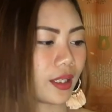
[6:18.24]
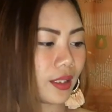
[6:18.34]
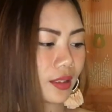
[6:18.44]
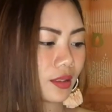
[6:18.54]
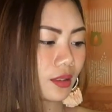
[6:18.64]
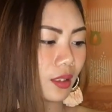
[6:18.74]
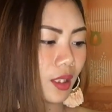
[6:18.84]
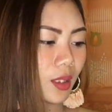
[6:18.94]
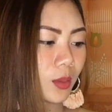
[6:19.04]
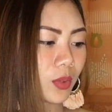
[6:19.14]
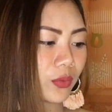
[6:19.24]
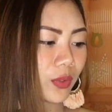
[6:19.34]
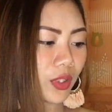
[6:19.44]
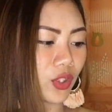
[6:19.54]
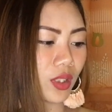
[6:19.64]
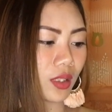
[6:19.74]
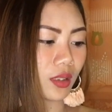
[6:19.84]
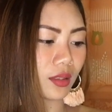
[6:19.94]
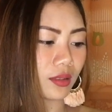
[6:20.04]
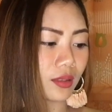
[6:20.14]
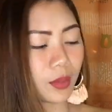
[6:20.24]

and perfect siya